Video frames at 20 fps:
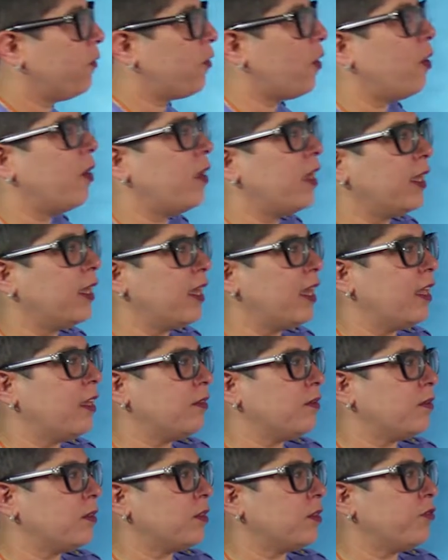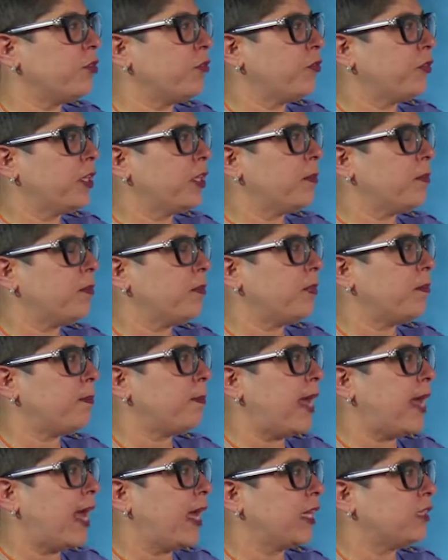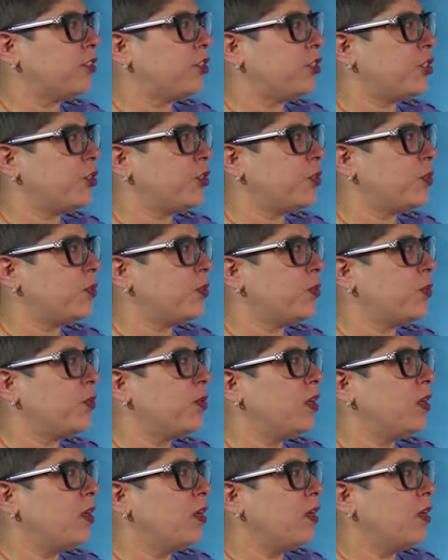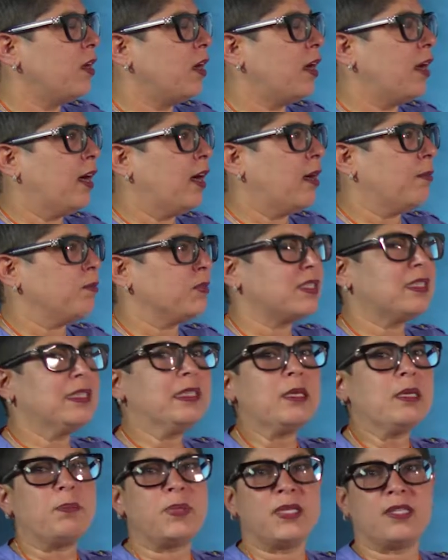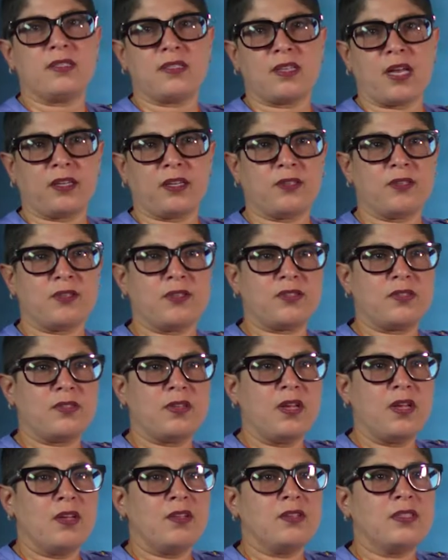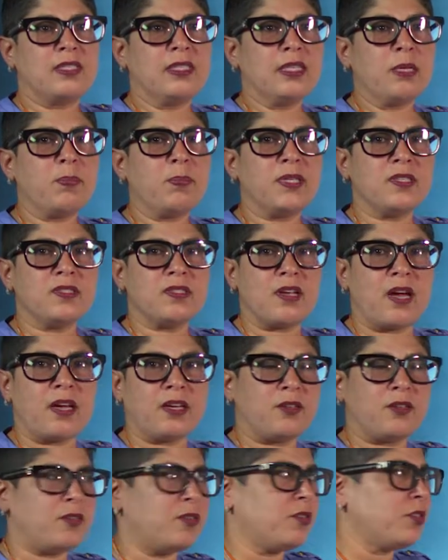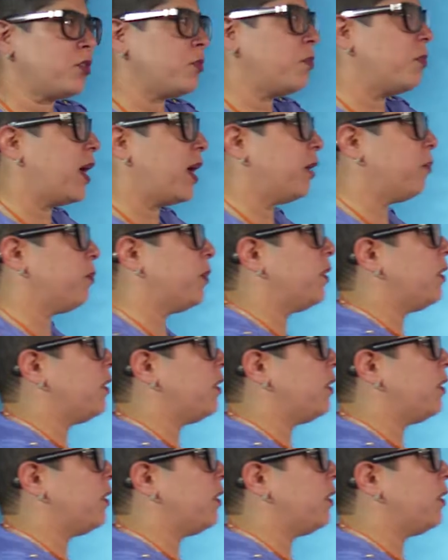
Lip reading: So again, referring back to sleeping cycles. Sleeping cycles might